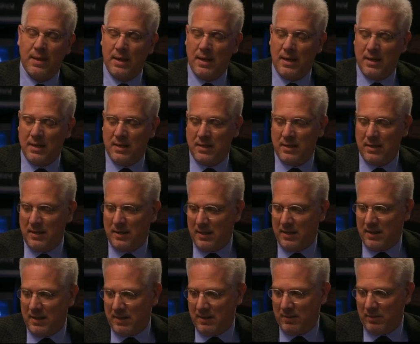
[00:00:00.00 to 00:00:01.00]
And
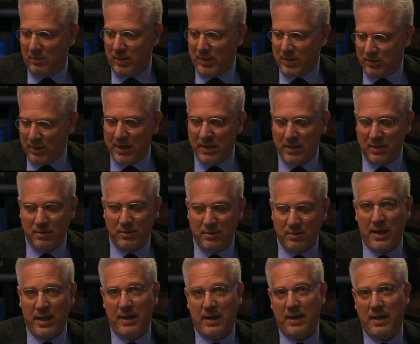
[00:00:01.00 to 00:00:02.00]
we try to do
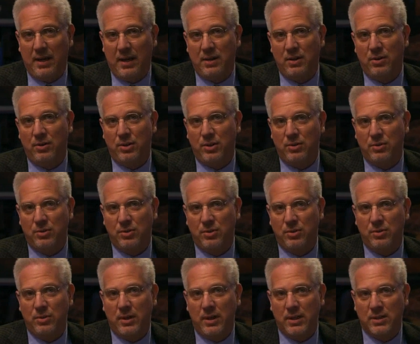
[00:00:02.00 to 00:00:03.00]
that, and I know you
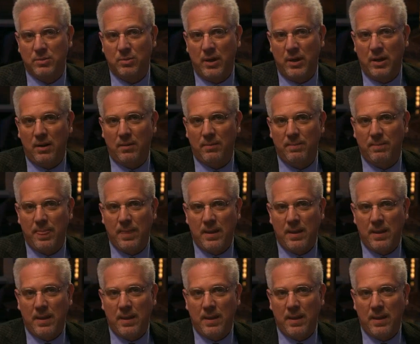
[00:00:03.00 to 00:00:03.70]
do as well.